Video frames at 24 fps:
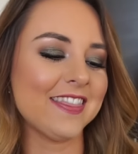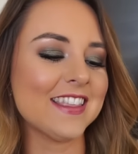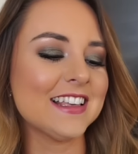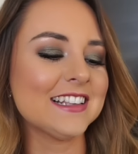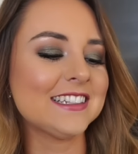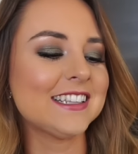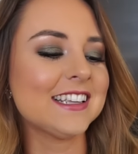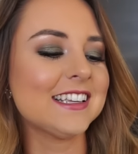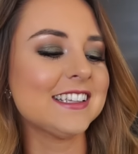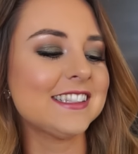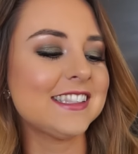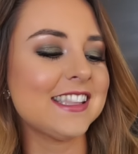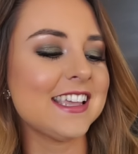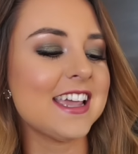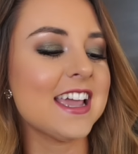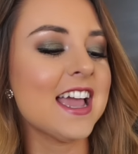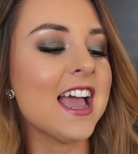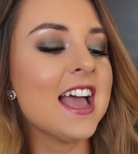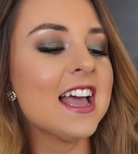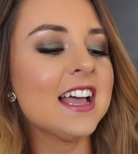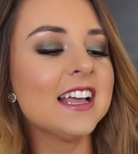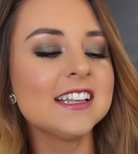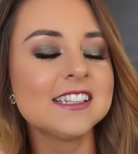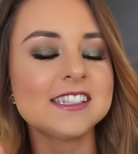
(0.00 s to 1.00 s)
And this is
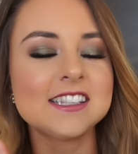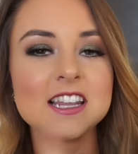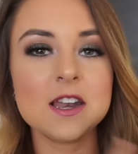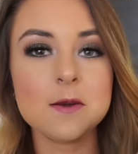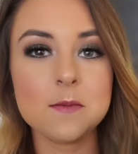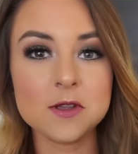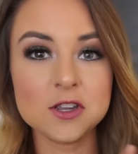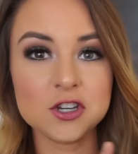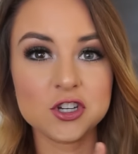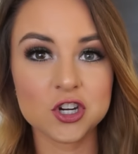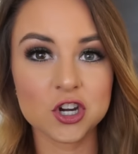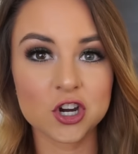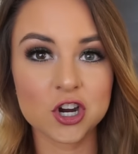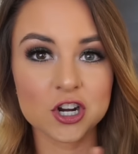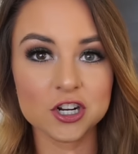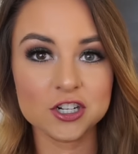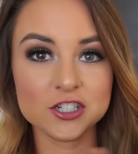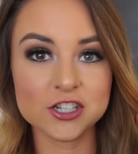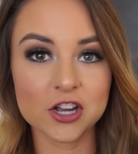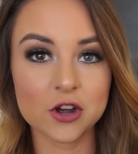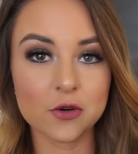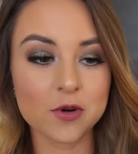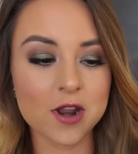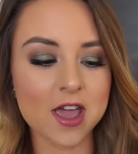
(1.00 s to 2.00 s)
the Cinnamon
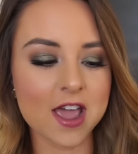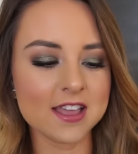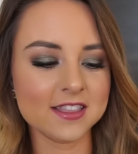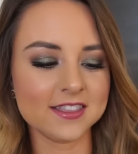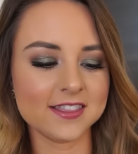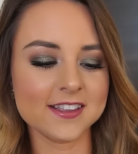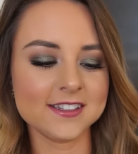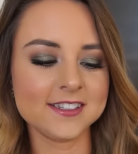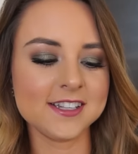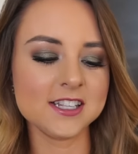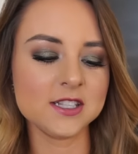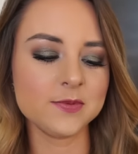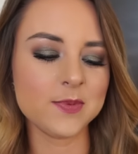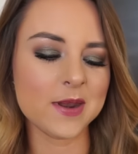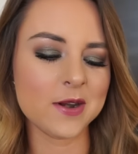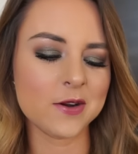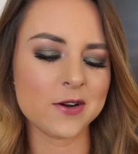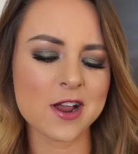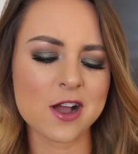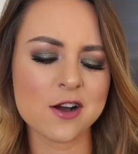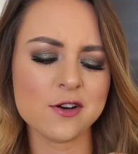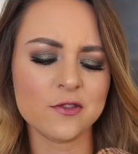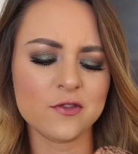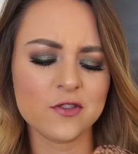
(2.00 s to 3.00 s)
Sugar Donut. This has been
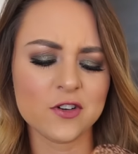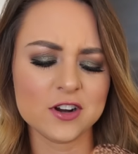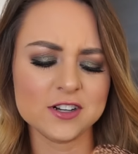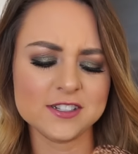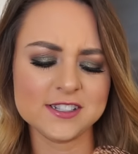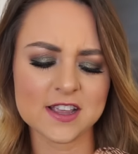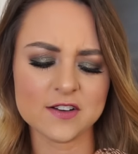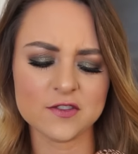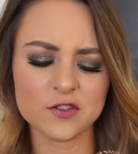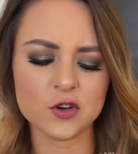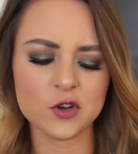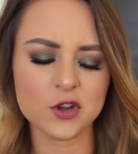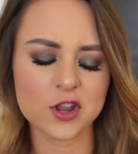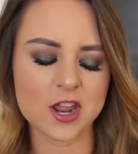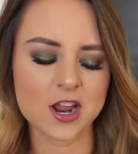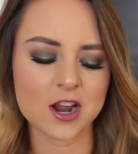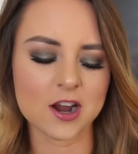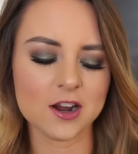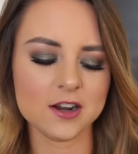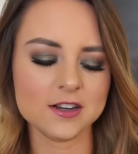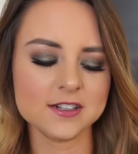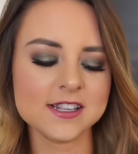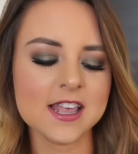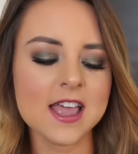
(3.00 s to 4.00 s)
around for several
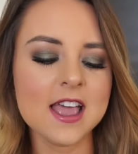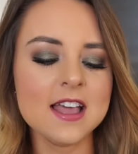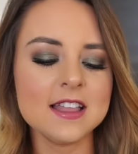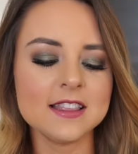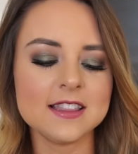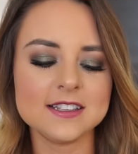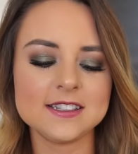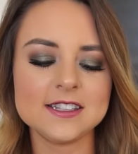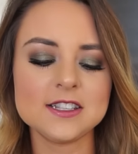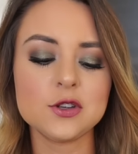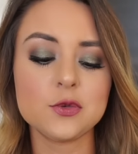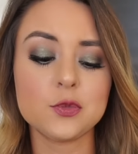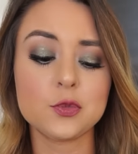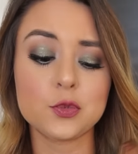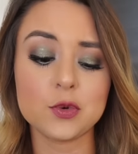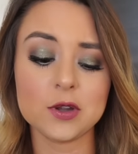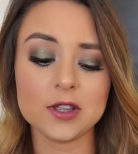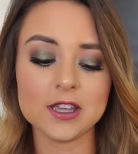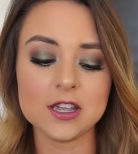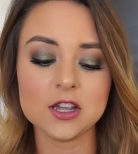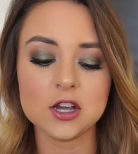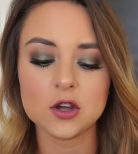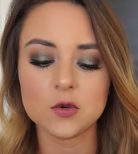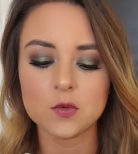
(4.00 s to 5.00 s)
years. This is a
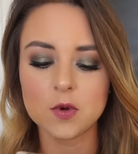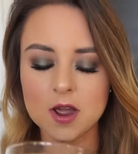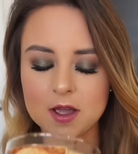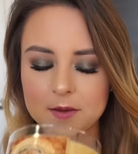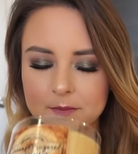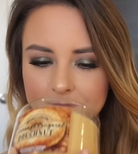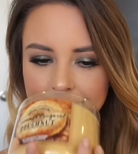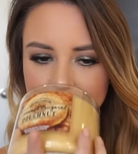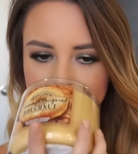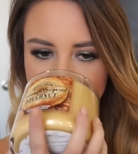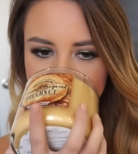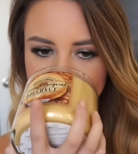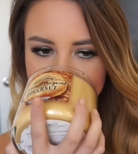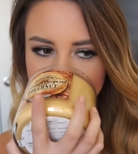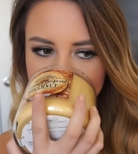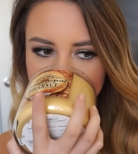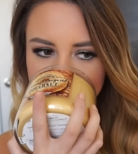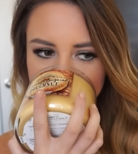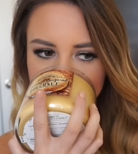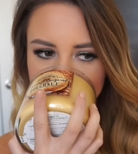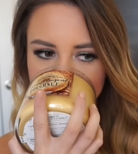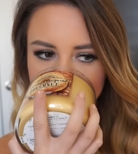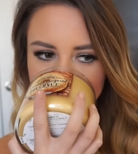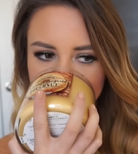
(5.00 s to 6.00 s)
really good one.
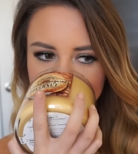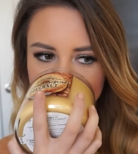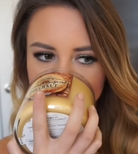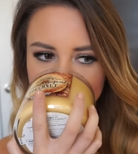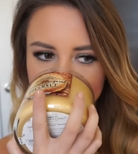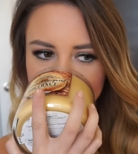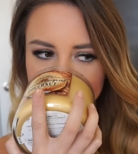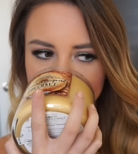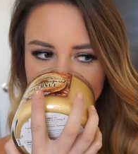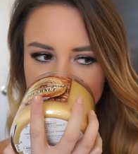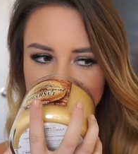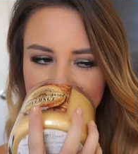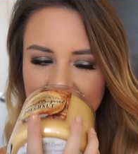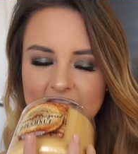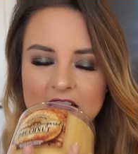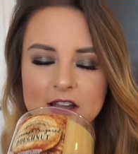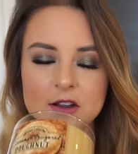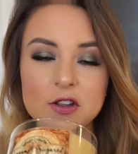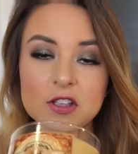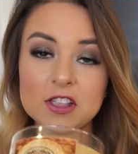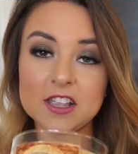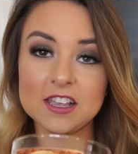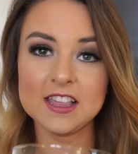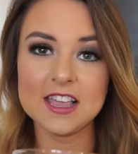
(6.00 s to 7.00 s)
I
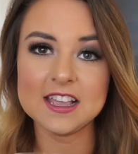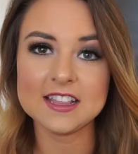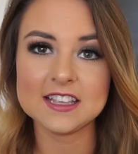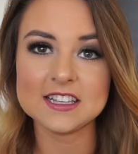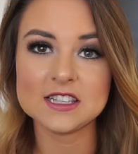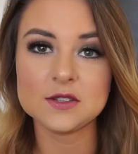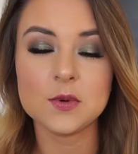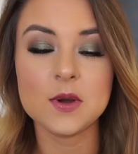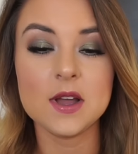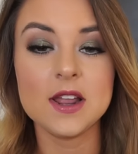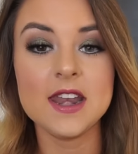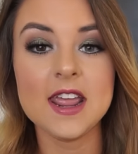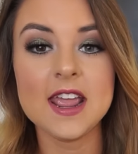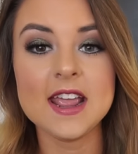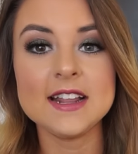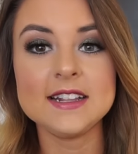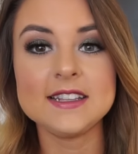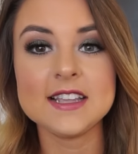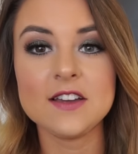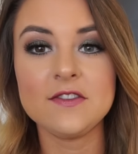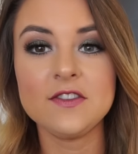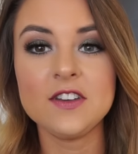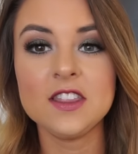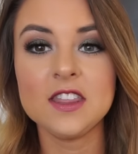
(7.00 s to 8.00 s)
really like this one.
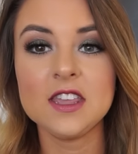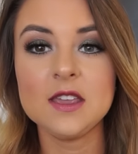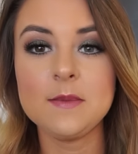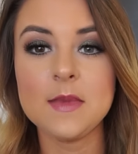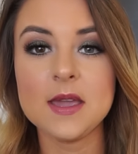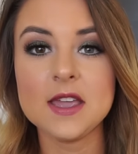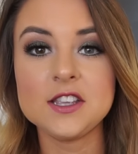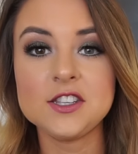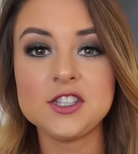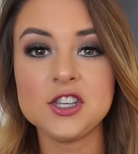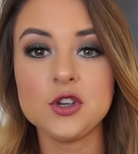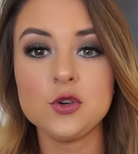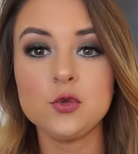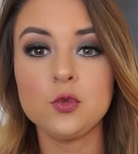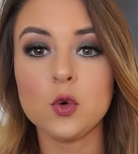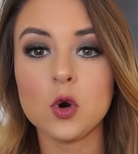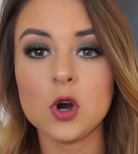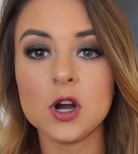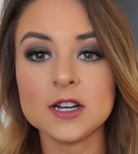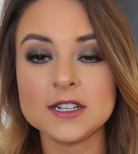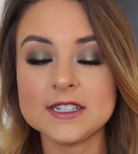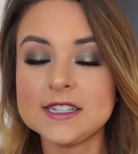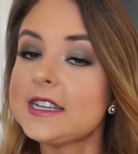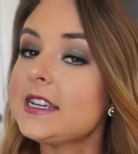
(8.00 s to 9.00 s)
It definitely makes you
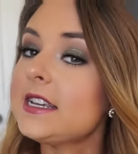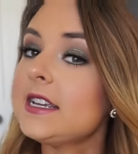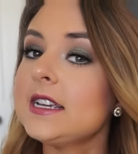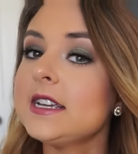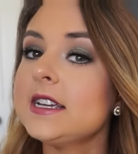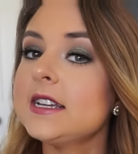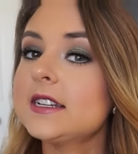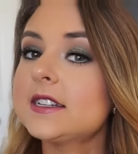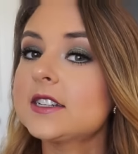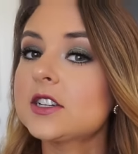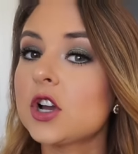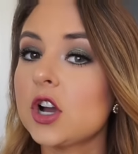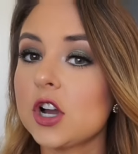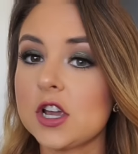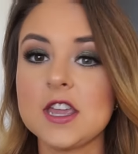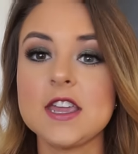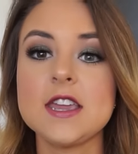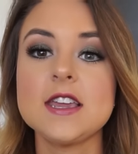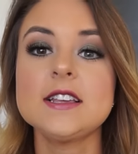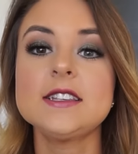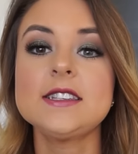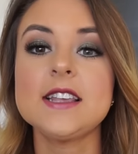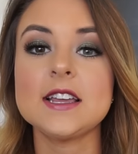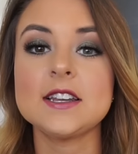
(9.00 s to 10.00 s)
want to eat
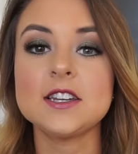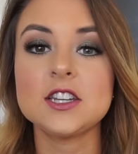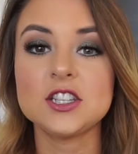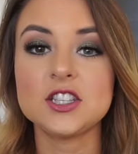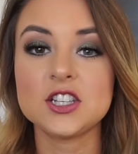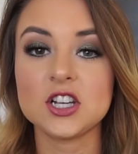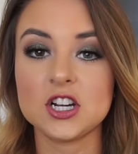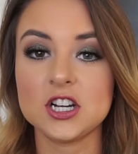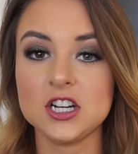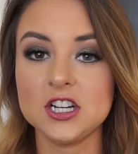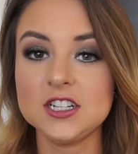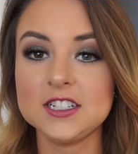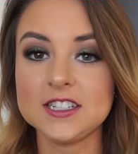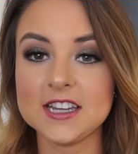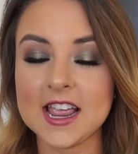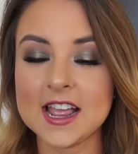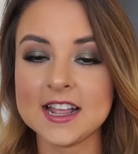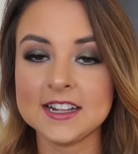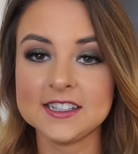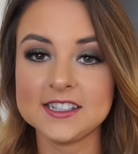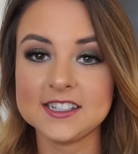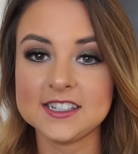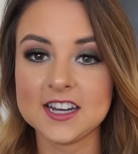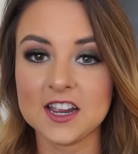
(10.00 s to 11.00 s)
cookies and dessert
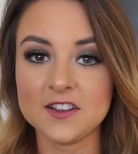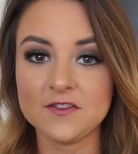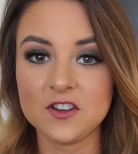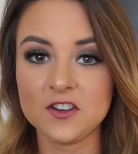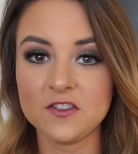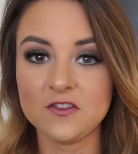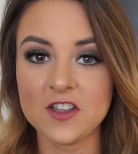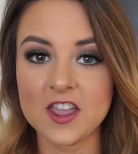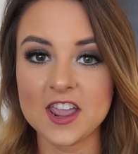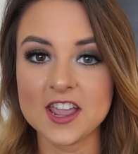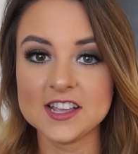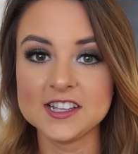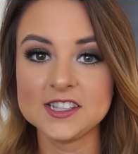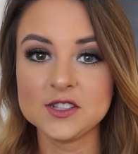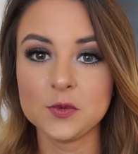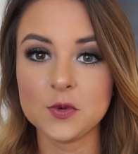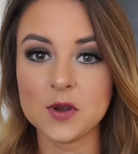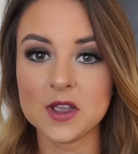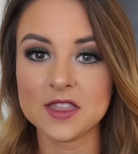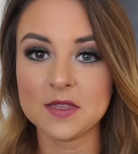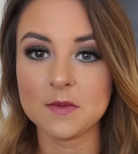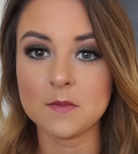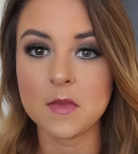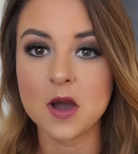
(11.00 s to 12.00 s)
and stuff your face
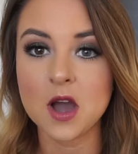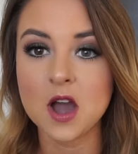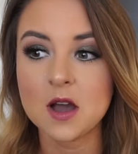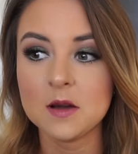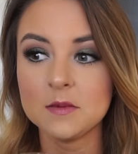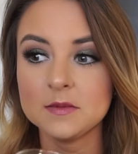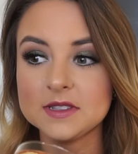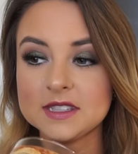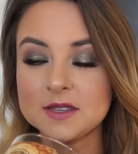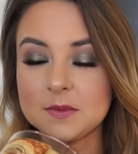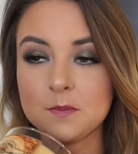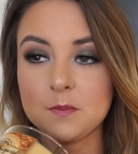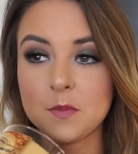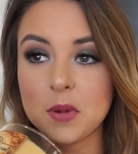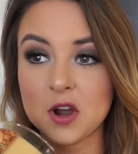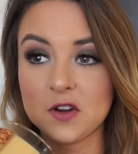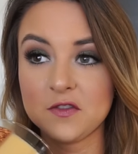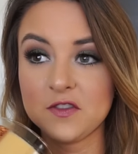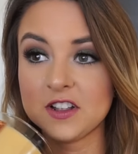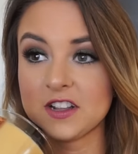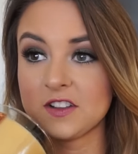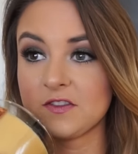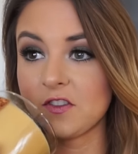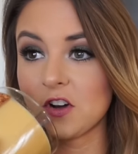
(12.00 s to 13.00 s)
with mom's
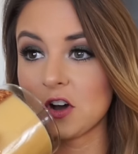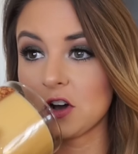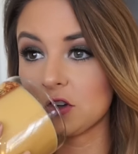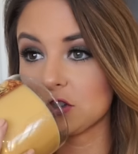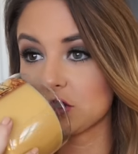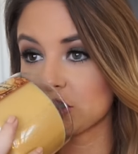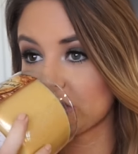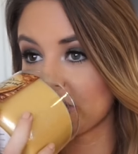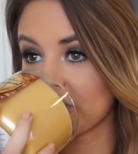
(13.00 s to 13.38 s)
perfect fall